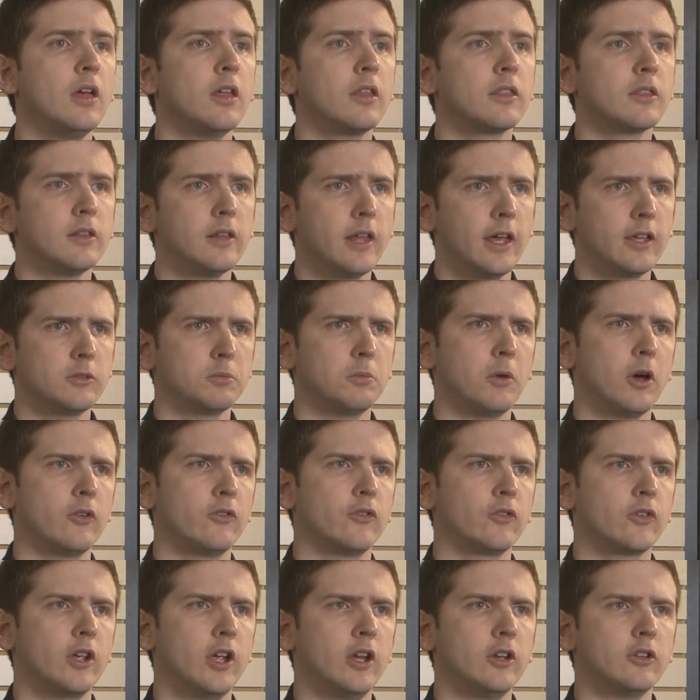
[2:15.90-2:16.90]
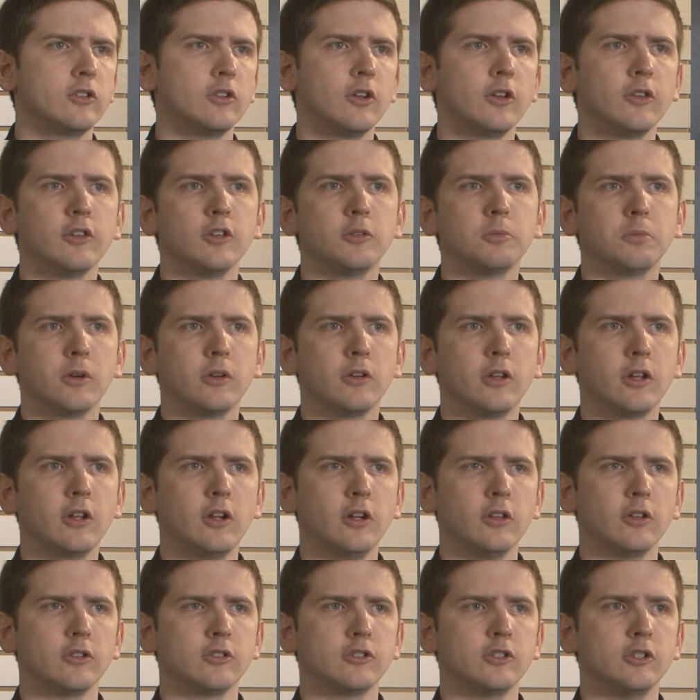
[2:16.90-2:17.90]
The last modification on this
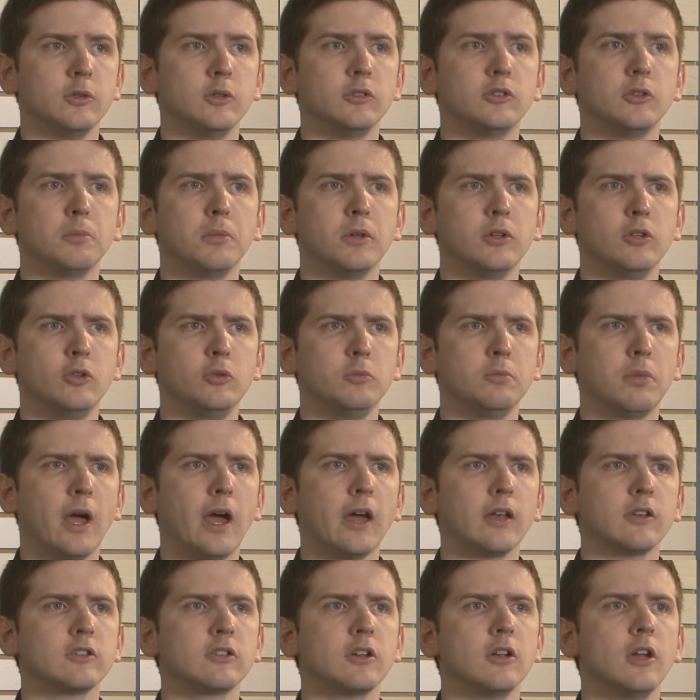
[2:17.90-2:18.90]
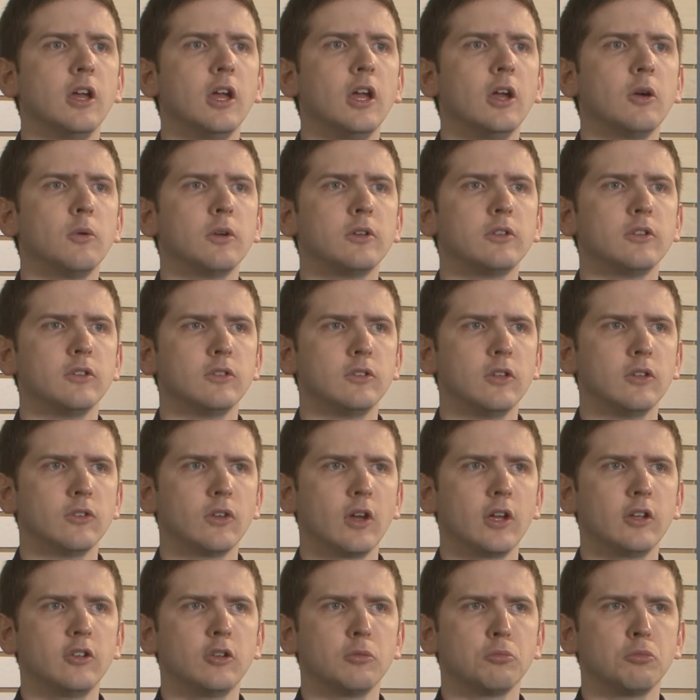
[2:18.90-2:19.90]
particular shoe is a balloon patch, which is
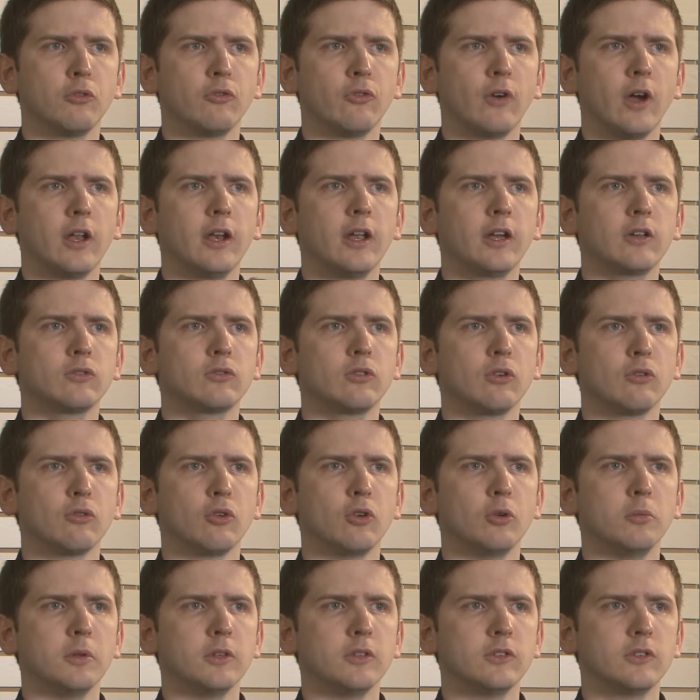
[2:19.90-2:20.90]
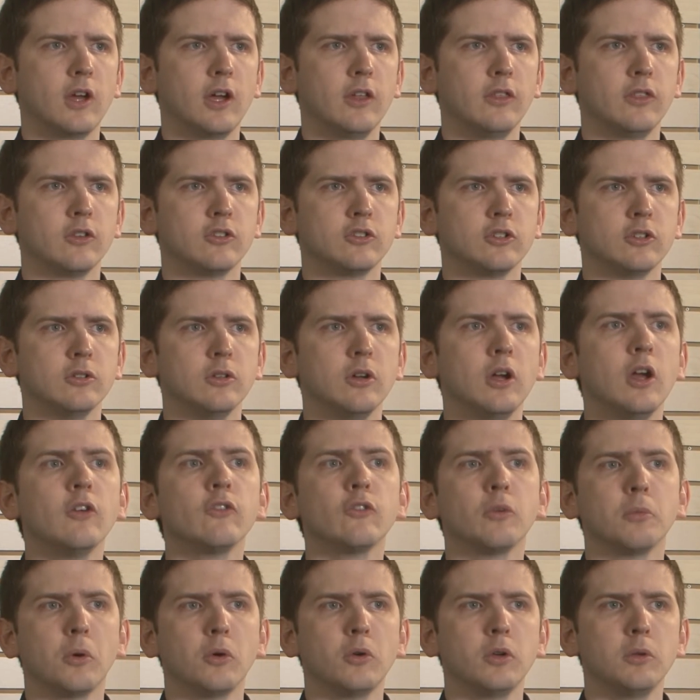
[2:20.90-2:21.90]
designed to provide extra room inside the shoe
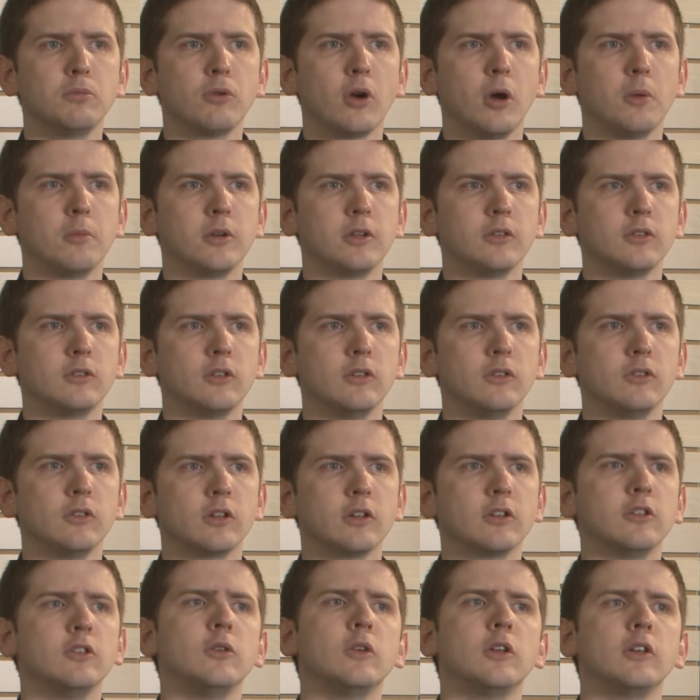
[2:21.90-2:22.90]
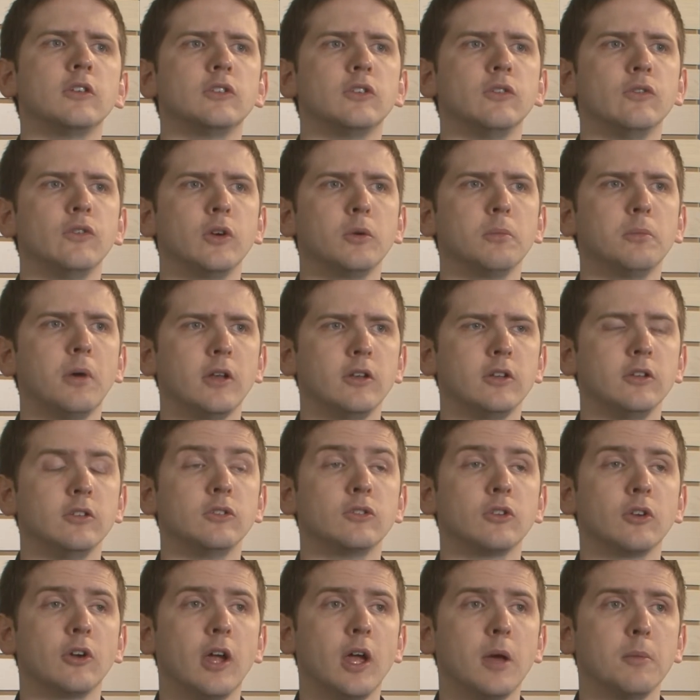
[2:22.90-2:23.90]
for bony prominences including severe
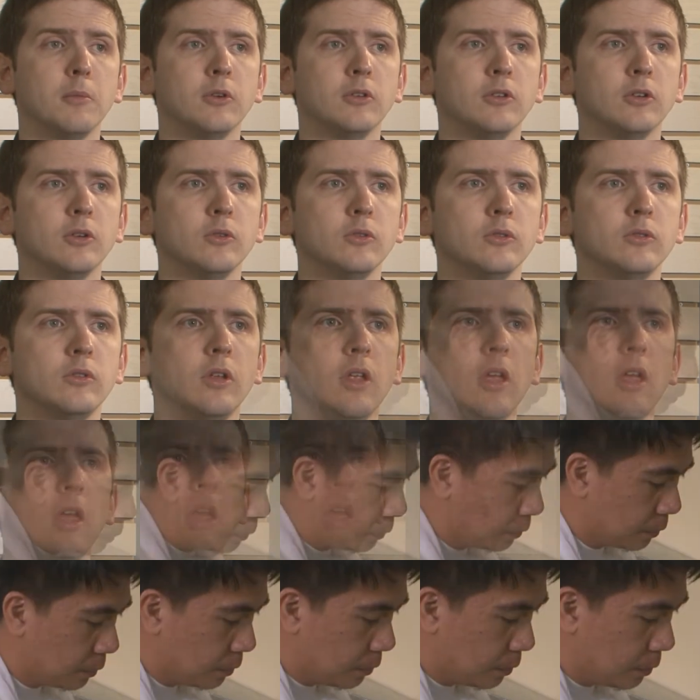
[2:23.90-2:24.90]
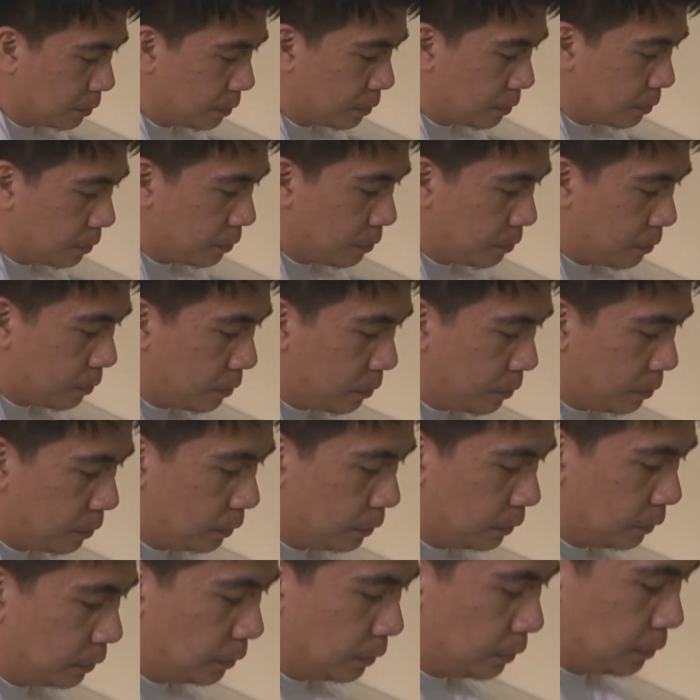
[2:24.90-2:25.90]
bunions or hammer toes. To create a
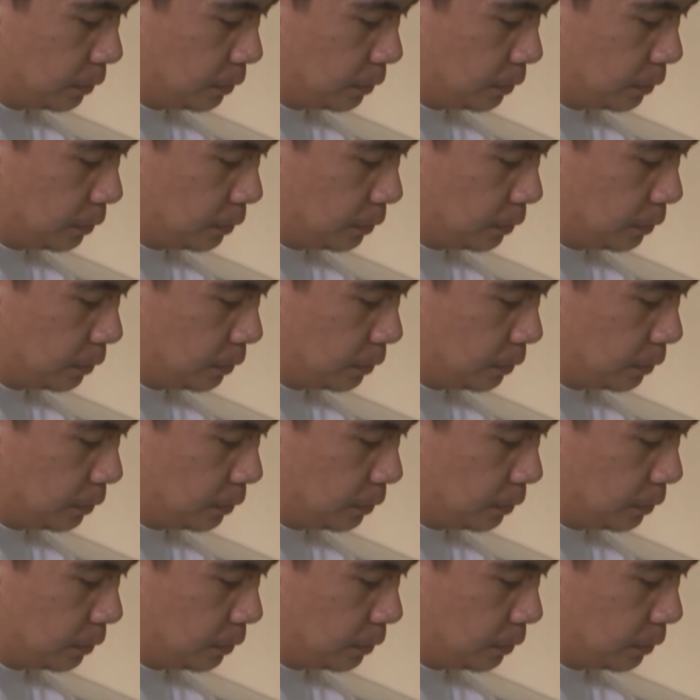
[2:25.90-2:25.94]
balloon